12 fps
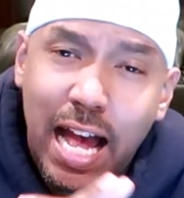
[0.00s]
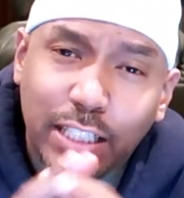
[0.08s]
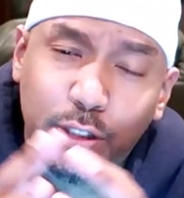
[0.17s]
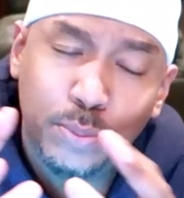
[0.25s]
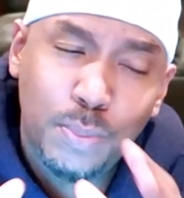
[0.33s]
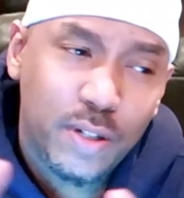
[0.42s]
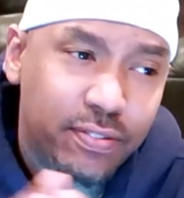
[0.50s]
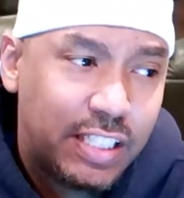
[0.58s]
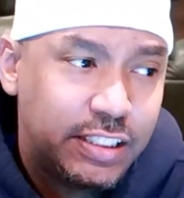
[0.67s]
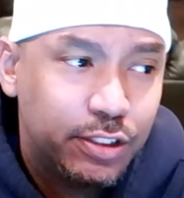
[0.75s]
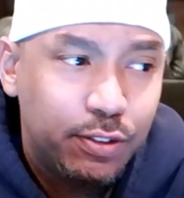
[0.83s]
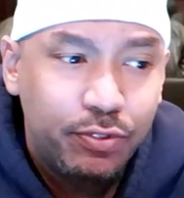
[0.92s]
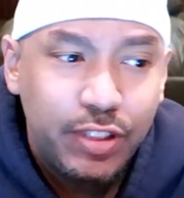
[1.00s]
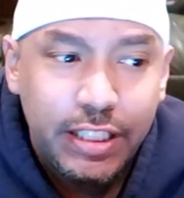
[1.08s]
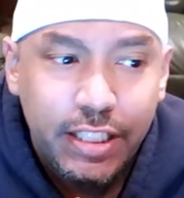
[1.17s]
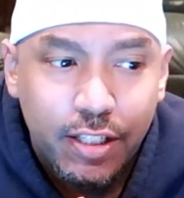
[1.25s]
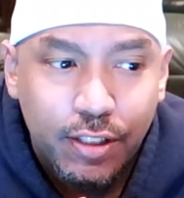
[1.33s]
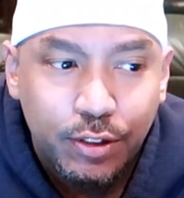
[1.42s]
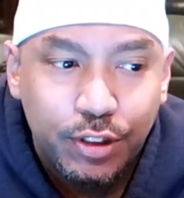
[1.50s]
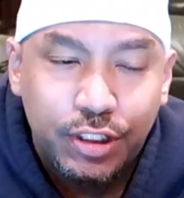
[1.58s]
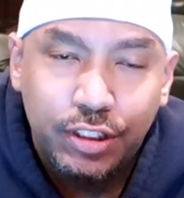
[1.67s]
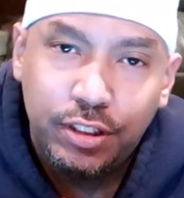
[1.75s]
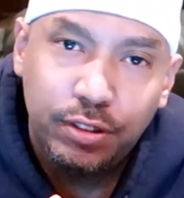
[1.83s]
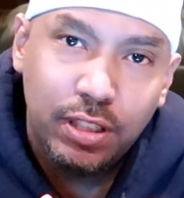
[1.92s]
I do motivational
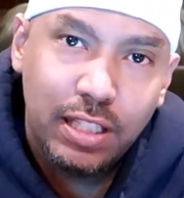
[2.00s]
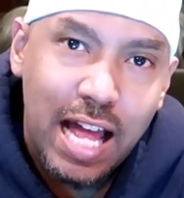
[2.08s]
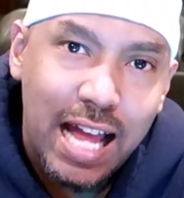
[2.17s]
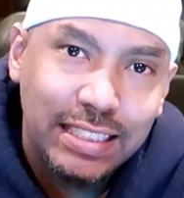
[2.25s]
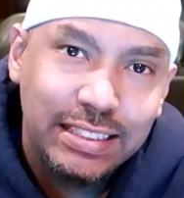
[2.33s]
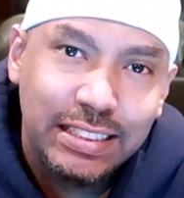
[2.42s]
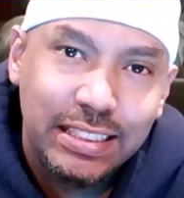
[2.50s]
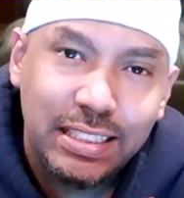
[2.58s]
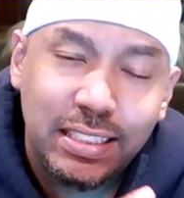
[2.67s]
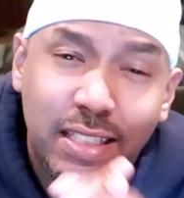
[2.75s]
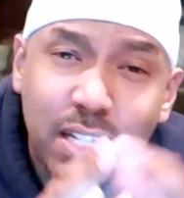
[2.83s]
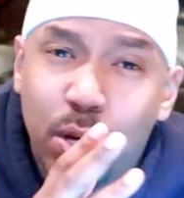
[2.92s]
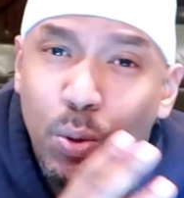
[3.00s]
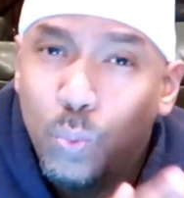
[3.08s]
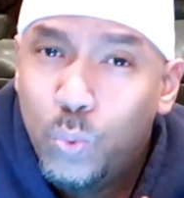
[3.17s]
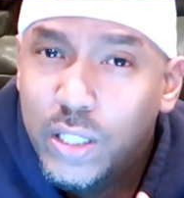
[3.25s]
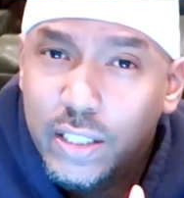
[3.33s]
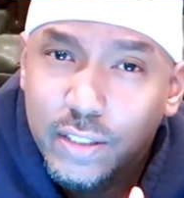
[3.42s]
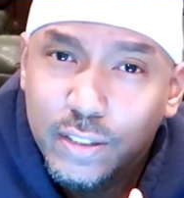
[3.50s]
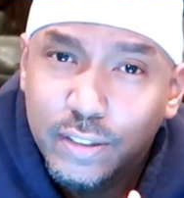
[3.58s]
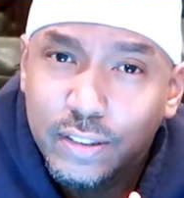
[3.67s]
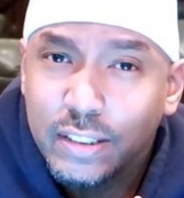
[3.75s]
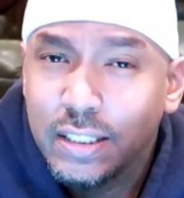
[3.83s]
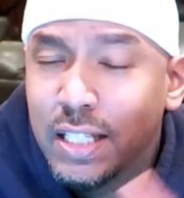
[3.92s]
videos utilizing
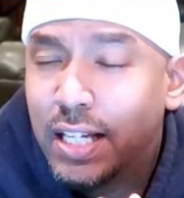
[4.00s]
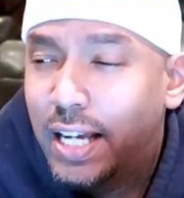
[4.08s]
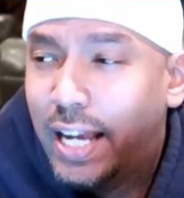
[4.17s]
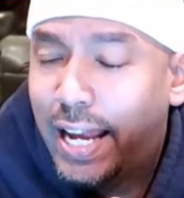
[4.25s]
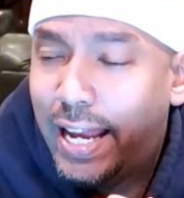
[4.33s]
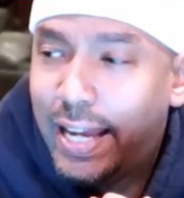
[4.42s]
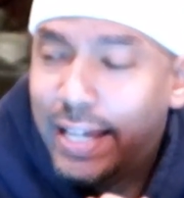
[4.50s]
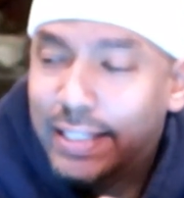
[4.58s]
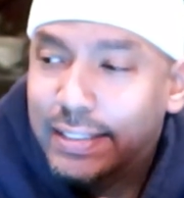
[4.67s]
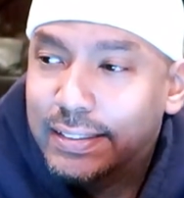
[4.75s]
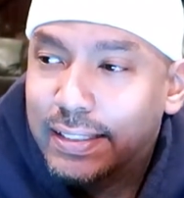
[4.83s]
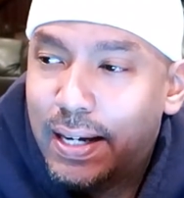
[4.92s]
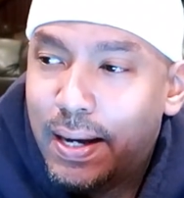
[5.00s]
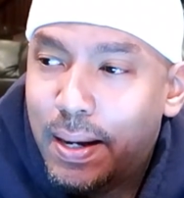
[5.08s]
wills, and